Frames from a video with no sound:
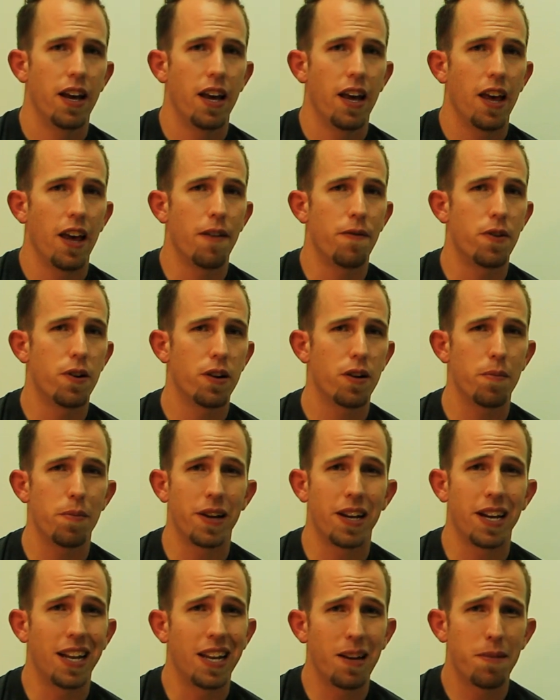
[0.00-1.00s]
If you're a
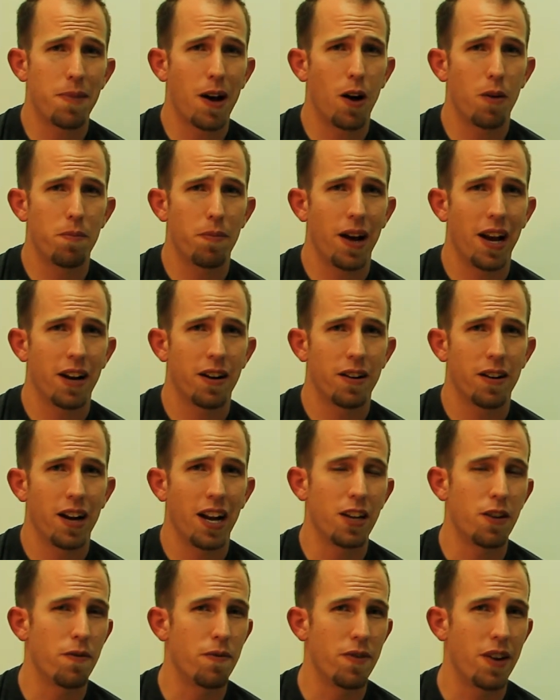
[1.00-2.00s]
beginning mountain biker
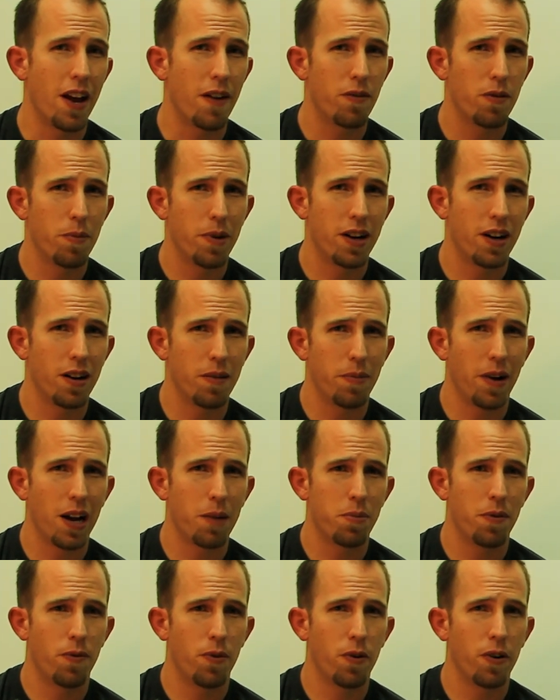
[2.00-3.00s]
and you've never been on a bike
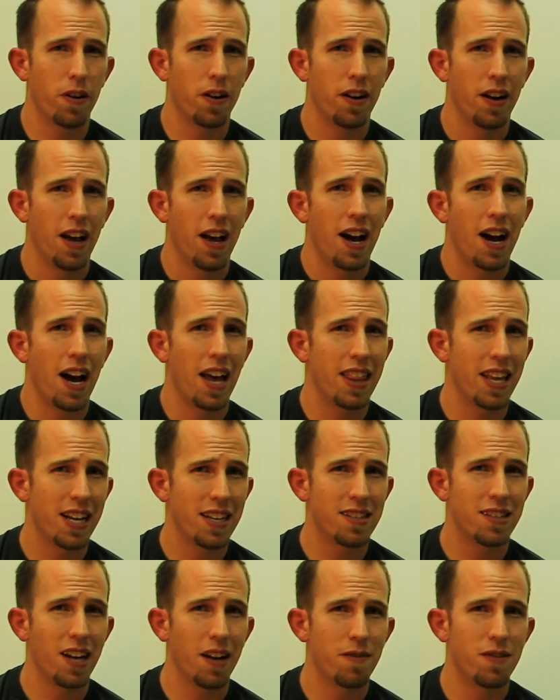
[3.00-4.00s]
before, I think
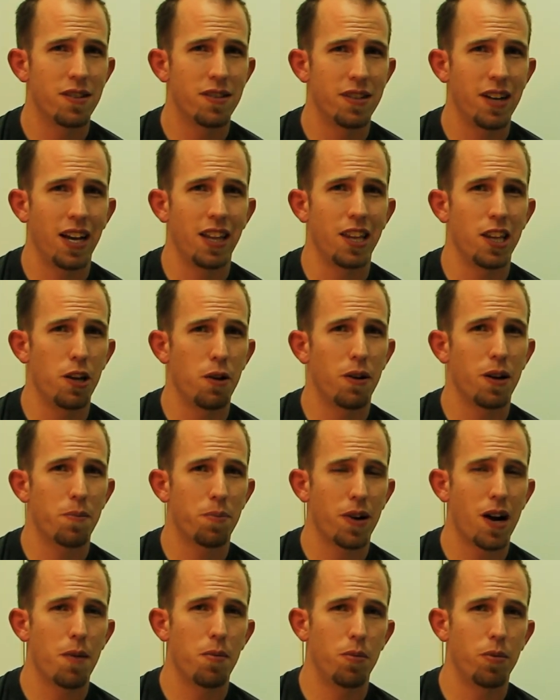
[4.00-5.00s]
it's safe to say that you could
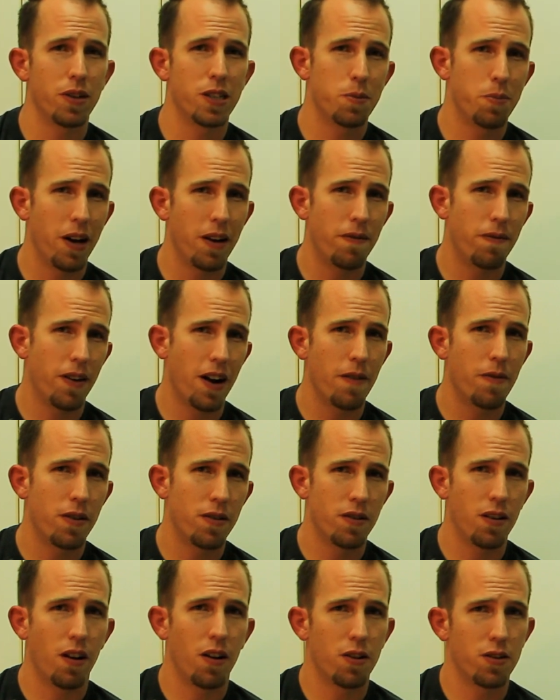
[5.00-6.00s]
probably spend
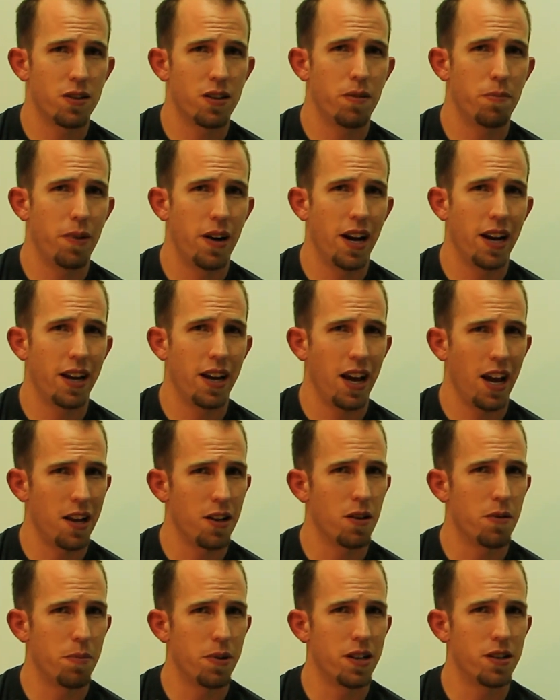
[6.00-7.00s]
$500 on a bike and
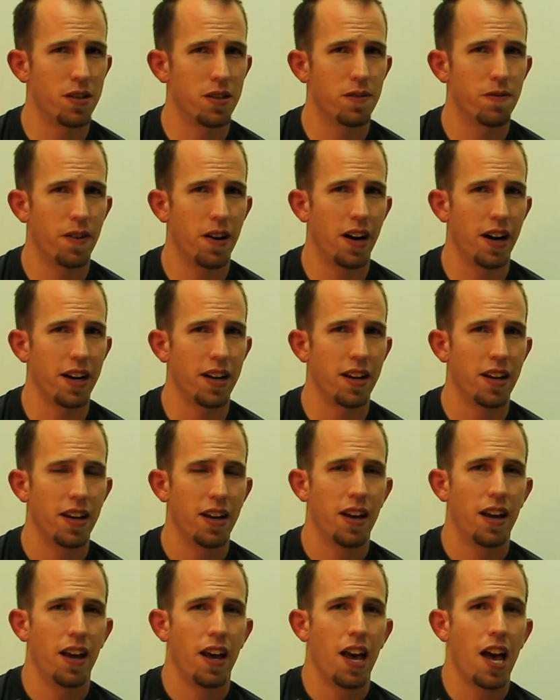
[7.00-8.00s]
you'd be just fine.
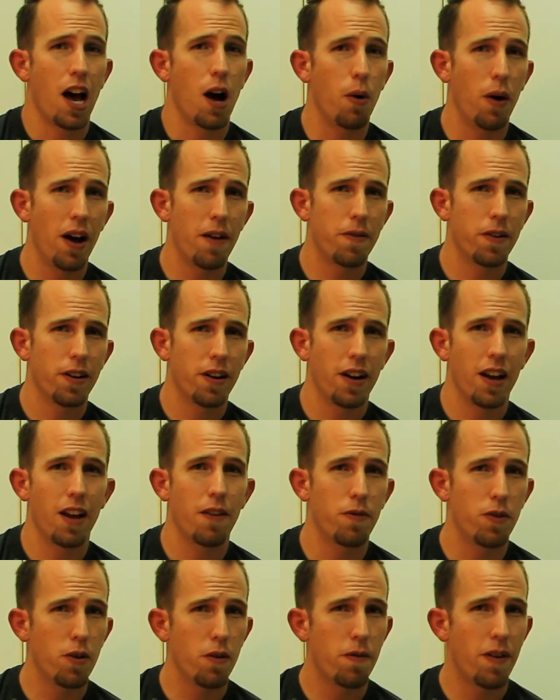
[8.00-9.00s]
However,
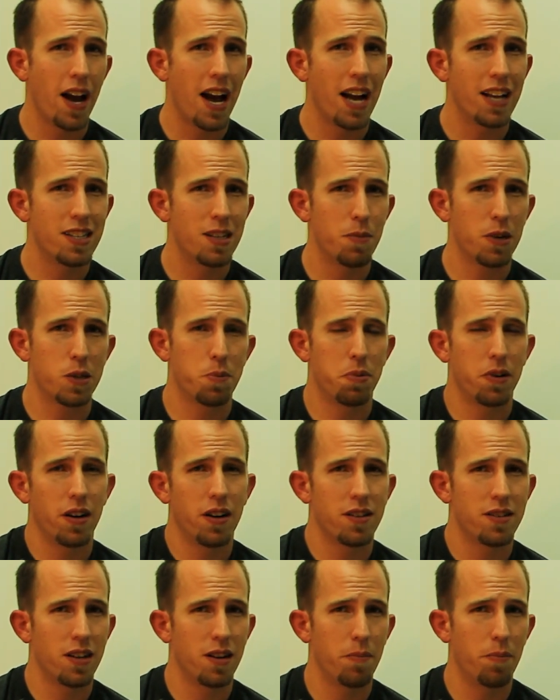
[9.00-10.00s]
if you've had some
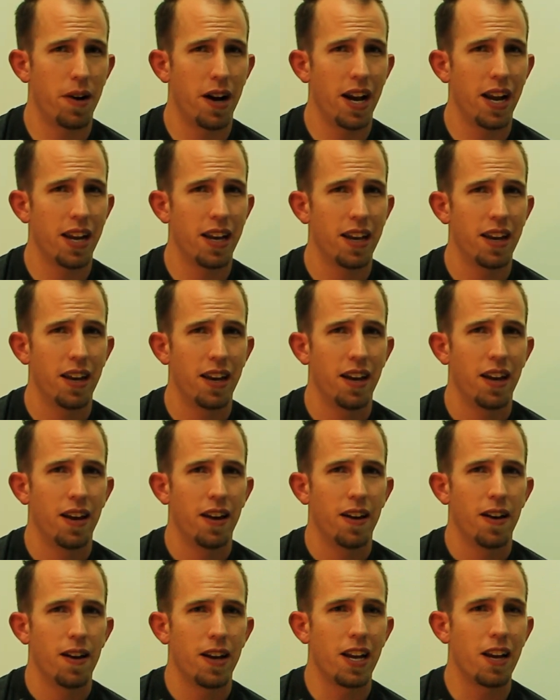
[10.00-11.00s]
experience on a bike,
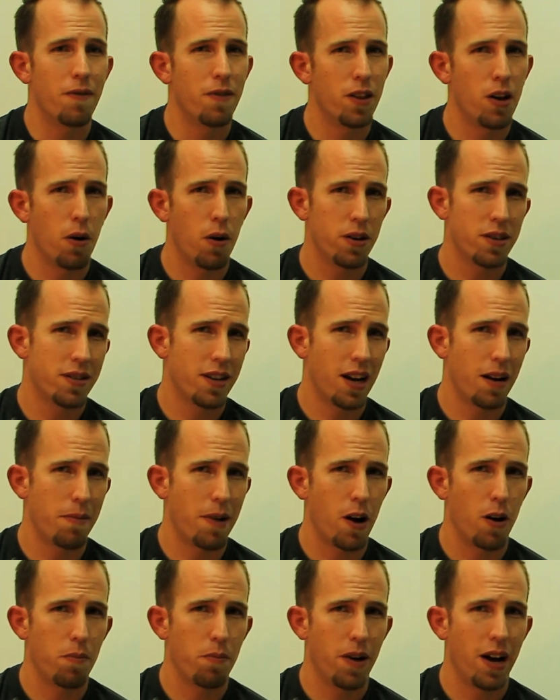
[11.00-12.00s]
Even though it's not a
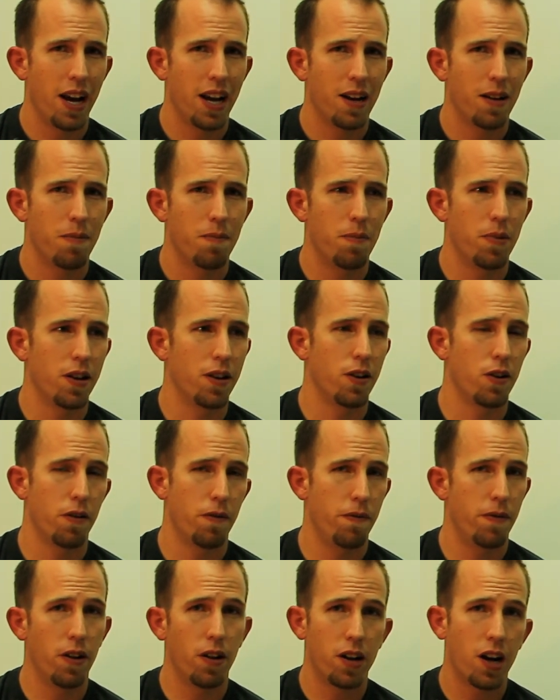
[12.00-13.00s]
mountain bike, but you
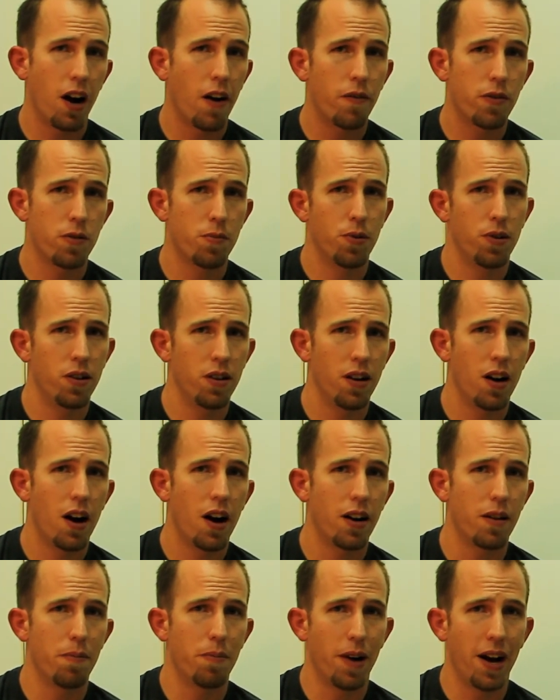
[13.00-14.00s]
feel comfortable
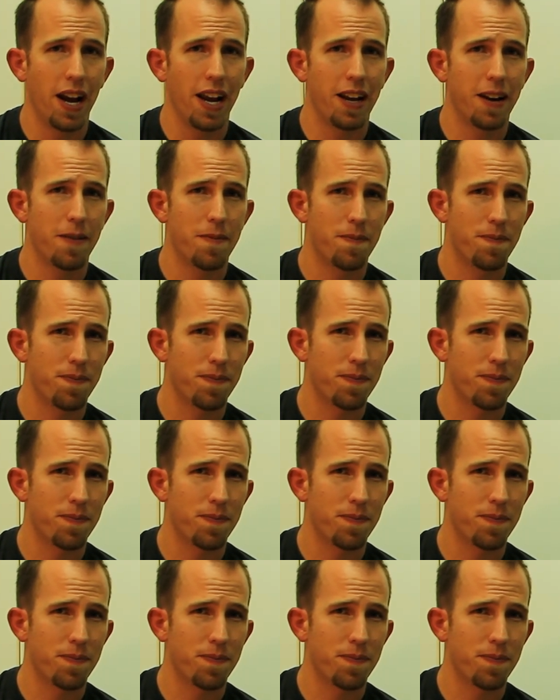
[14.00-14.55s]
on a bike,